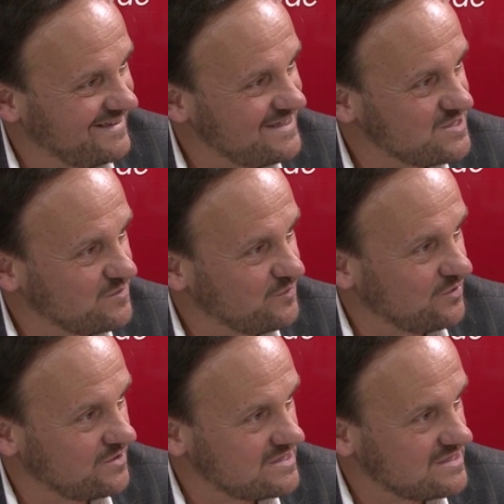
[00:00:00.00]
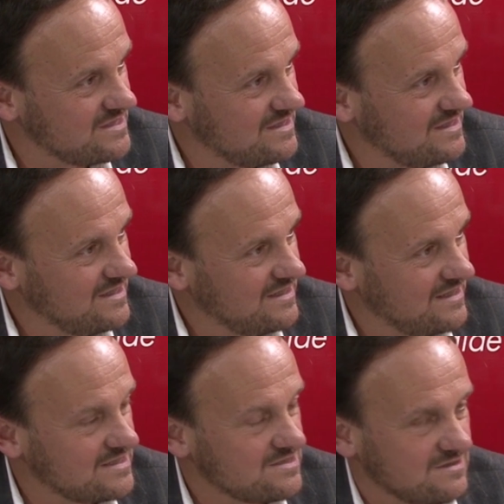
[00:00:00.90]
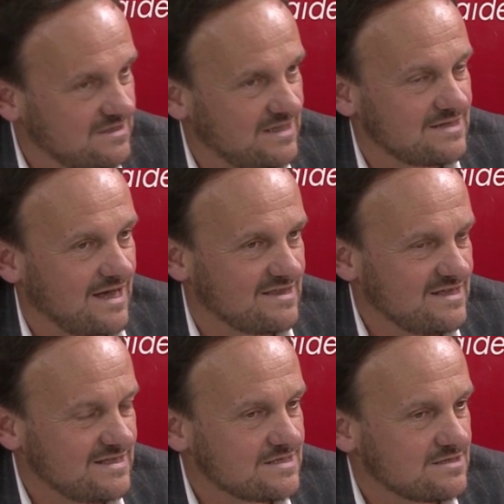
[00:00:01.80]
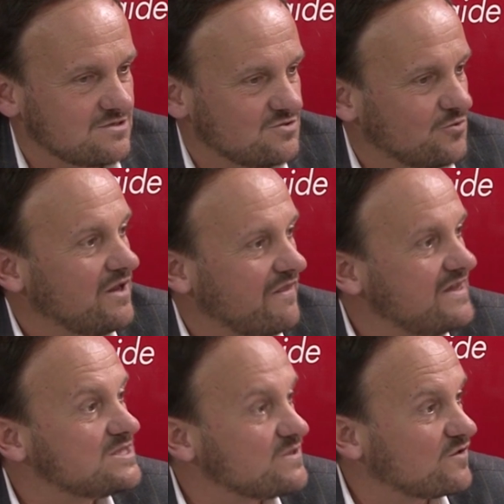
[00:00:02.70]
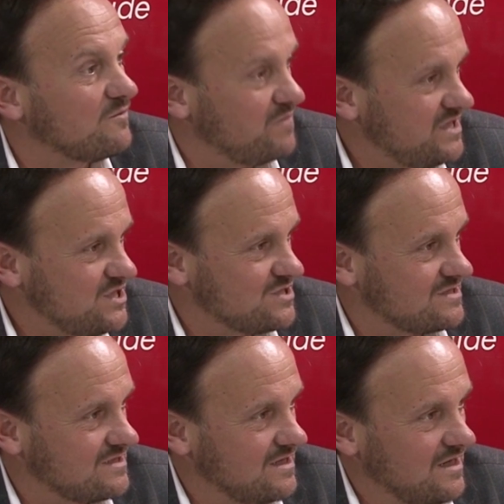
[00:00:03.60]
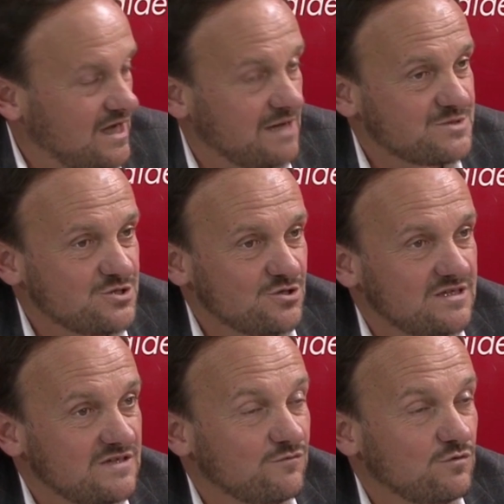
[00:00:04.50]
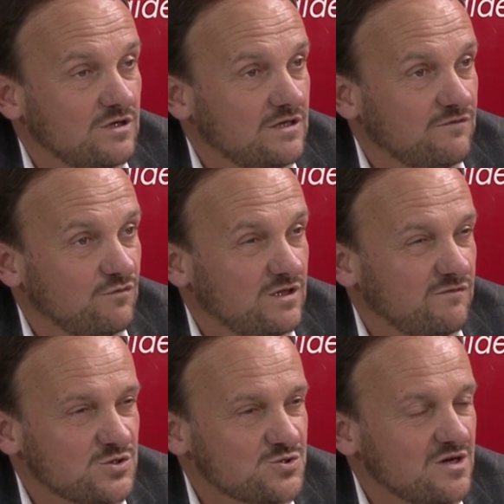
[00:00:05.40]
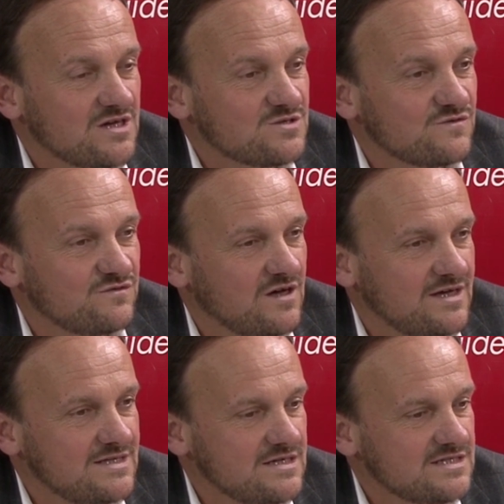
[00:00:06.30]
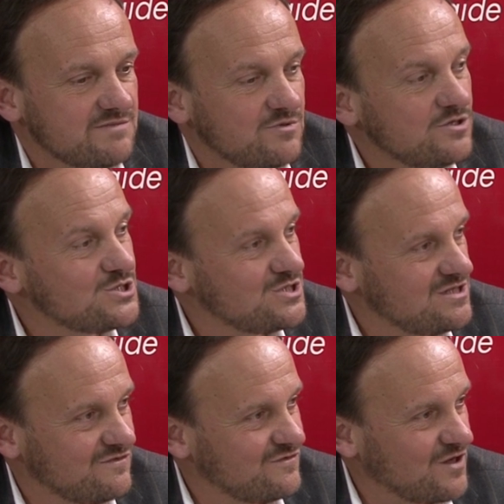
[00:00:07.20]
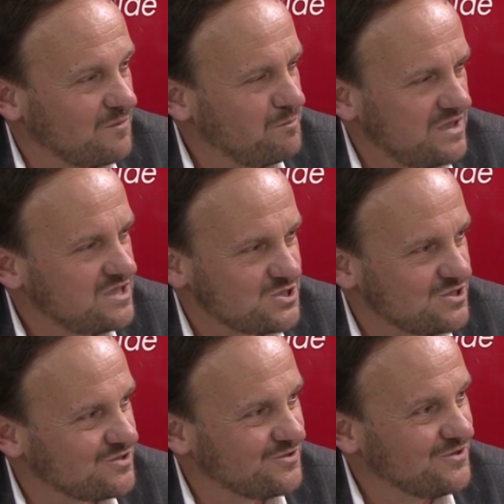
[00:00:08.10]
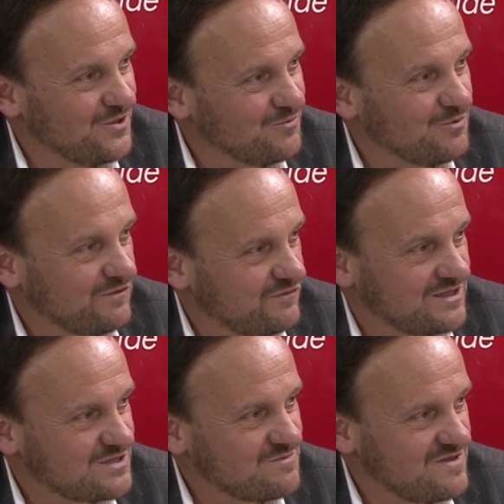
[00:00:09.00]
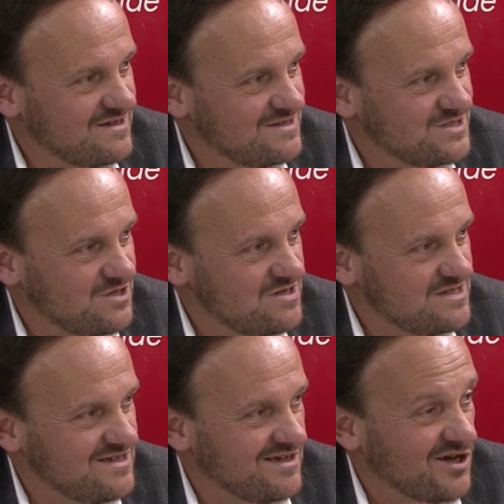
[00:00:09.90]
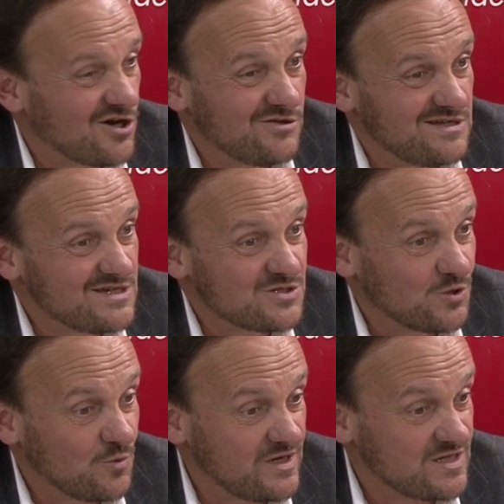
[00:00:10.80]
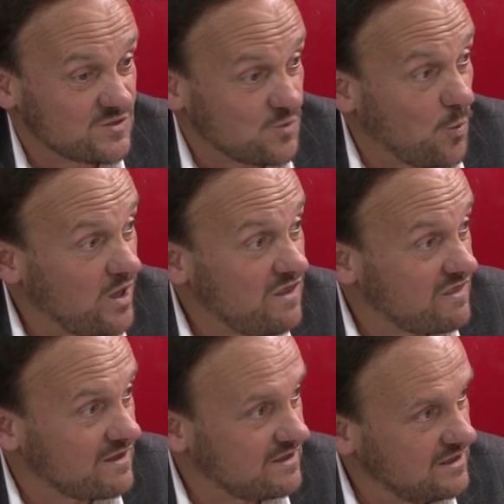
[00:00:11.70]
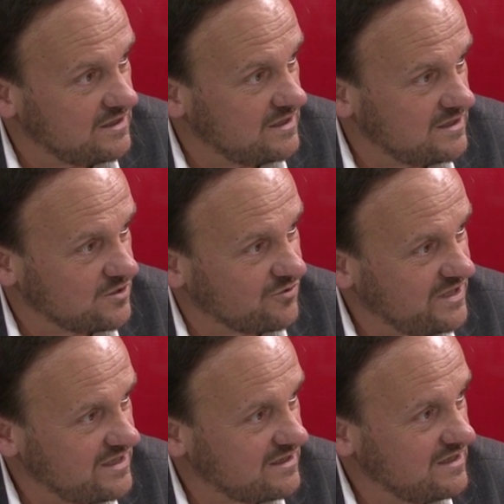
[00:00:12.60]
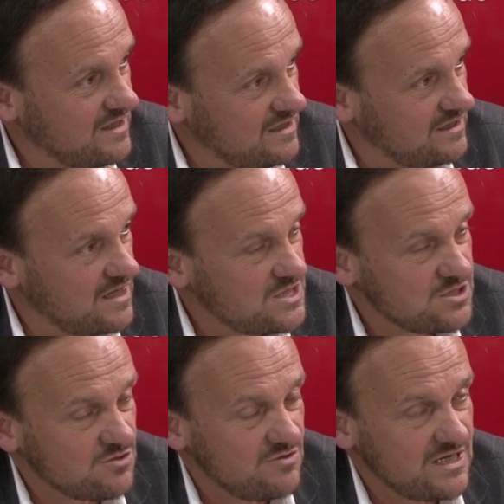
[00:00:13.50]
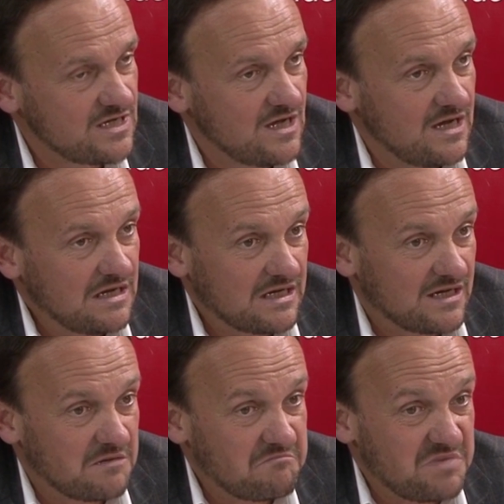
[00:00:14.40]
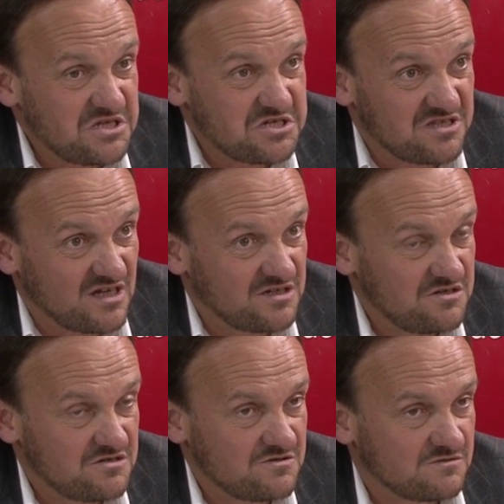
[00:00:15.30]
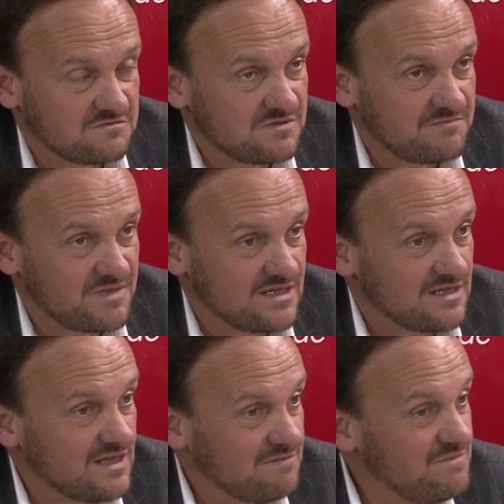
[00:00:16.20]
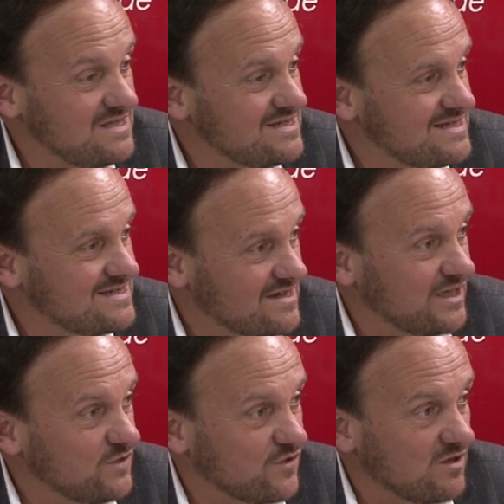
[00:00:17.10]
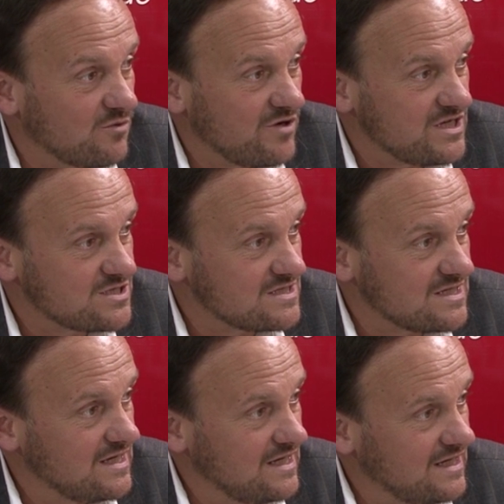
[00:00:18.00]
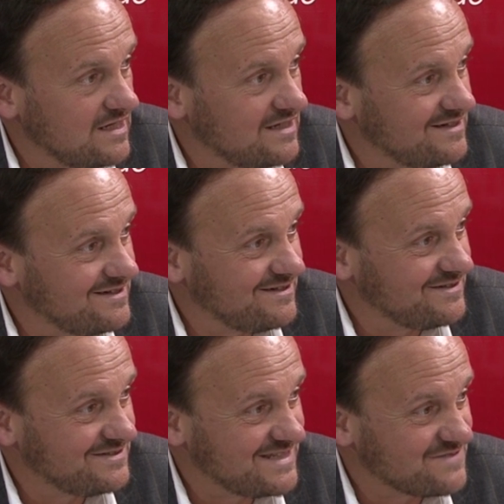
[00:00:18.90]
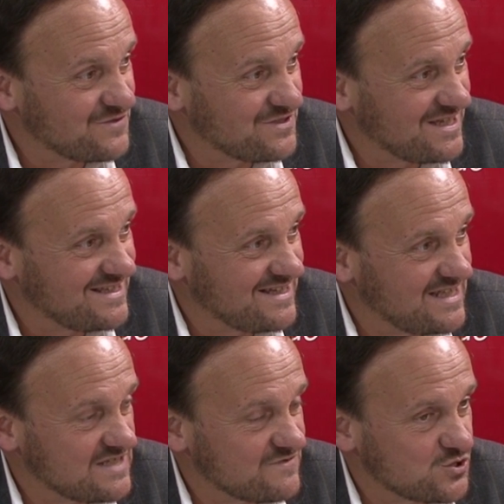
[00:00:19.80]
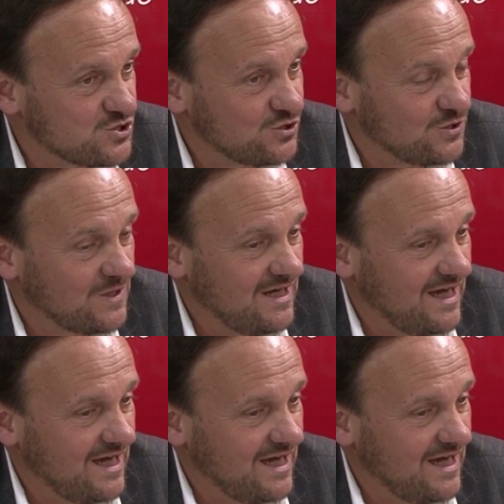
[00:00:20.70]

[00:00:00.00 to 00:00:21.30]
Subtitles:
That's the point. And so I think that's the real sense of competition. I'm sure that if we try to find the etymology of competition, we'll find something interesting. Con is always with in Greek, in ancient Greek. Petition, I don't know, but it means it's a kind of collaboration. That's for sure.